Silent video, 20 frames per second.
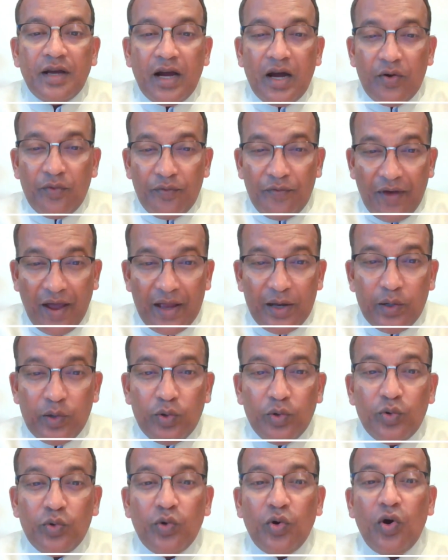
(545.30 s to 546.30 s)
a
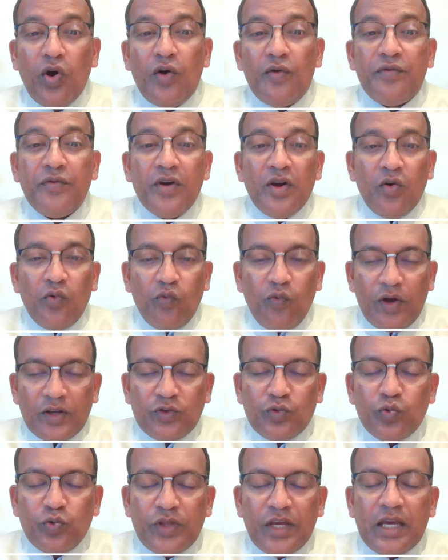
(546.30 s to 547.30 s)
value of
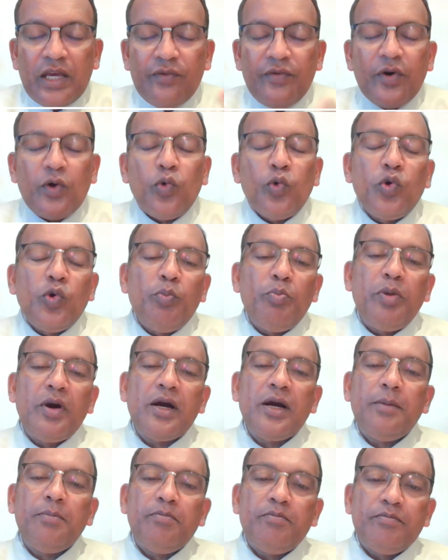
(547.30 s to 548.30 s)
Vasudhaiva
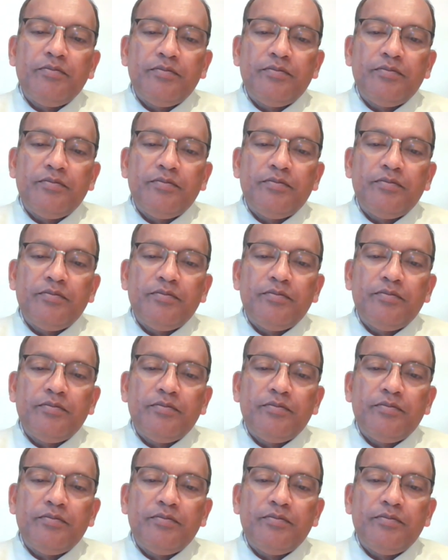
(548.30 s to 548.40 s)
Kudumbakam,